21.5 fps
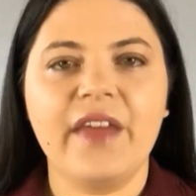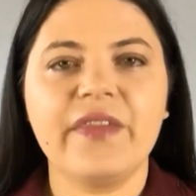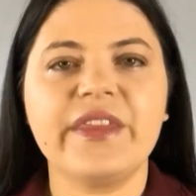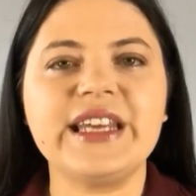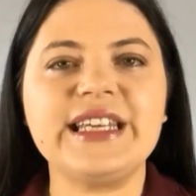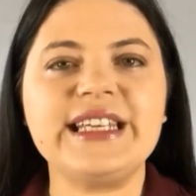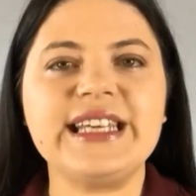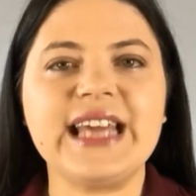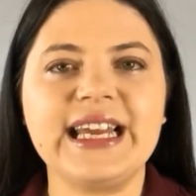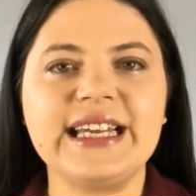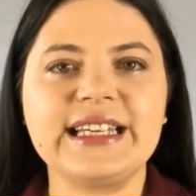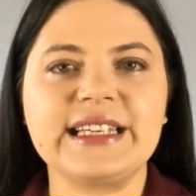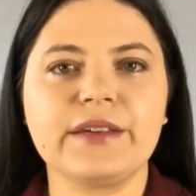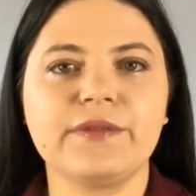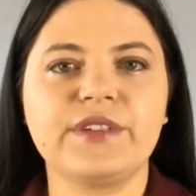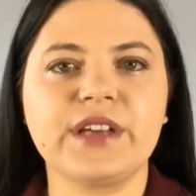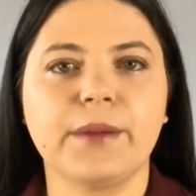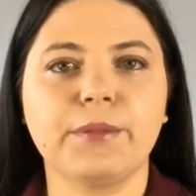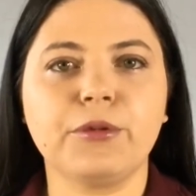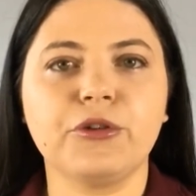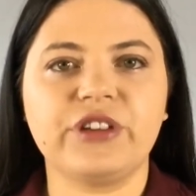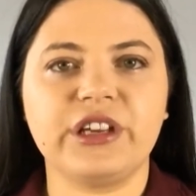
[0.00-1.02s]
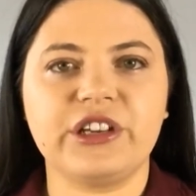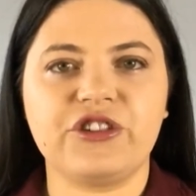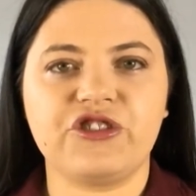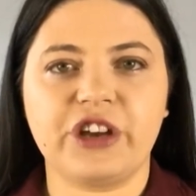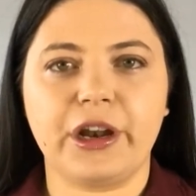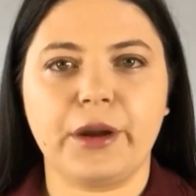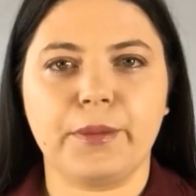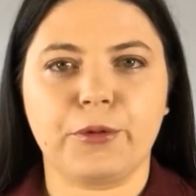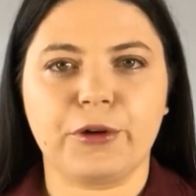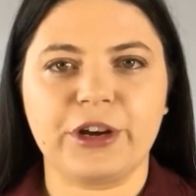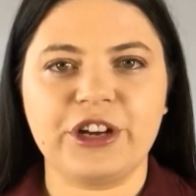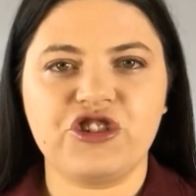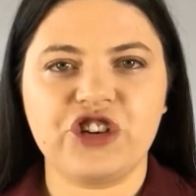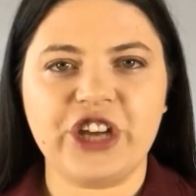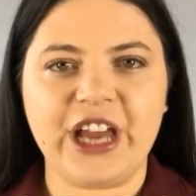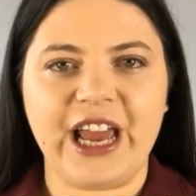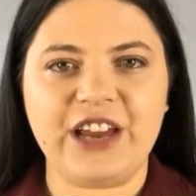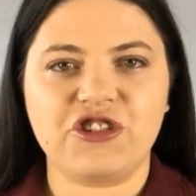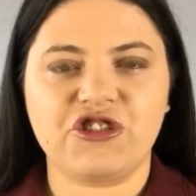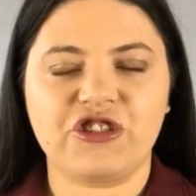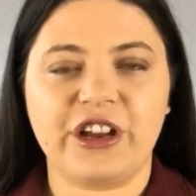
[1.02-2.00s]
the days of double-digit
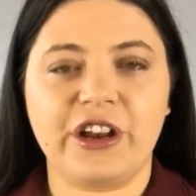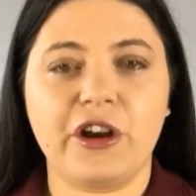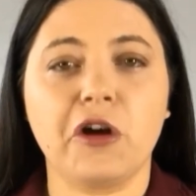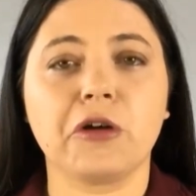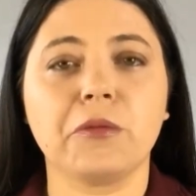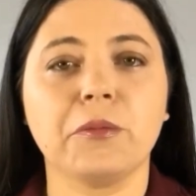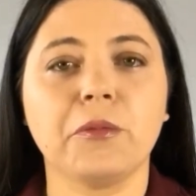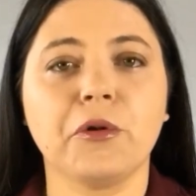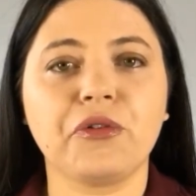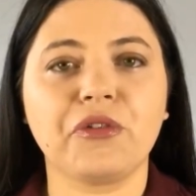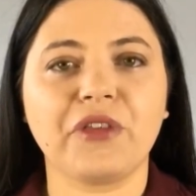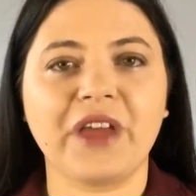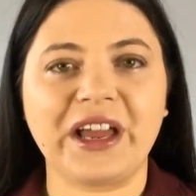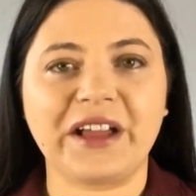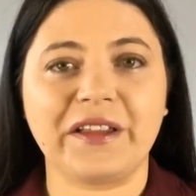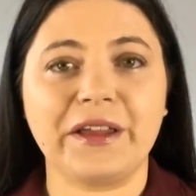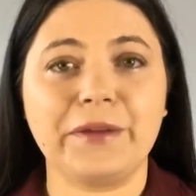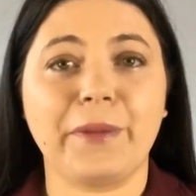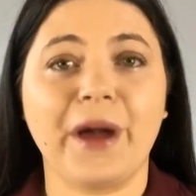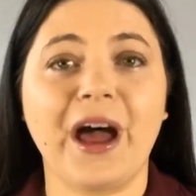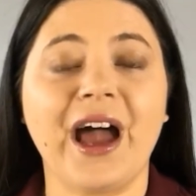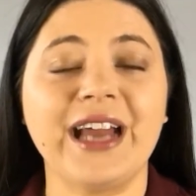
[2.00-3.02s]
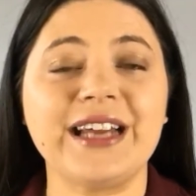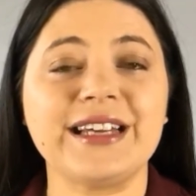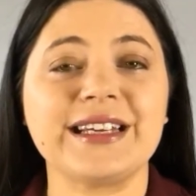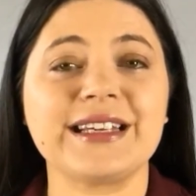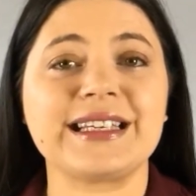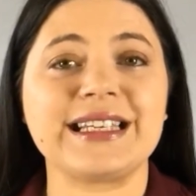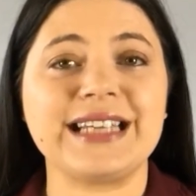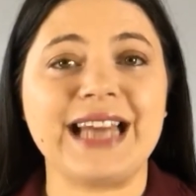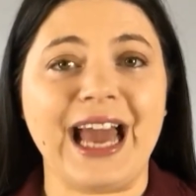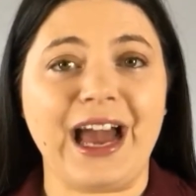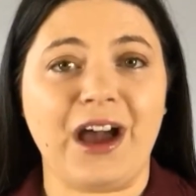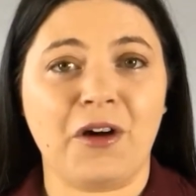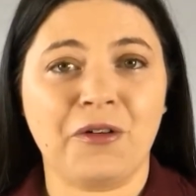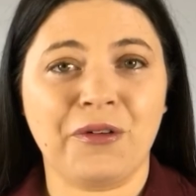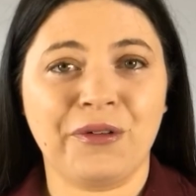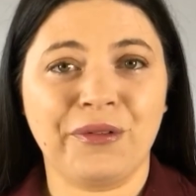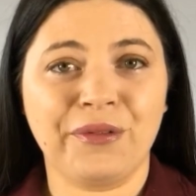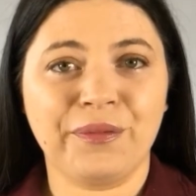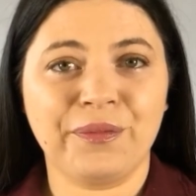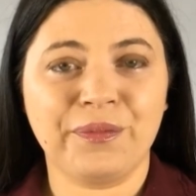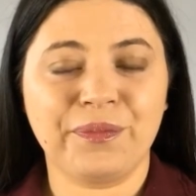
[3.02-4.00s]
appreciation are most likely behind us now.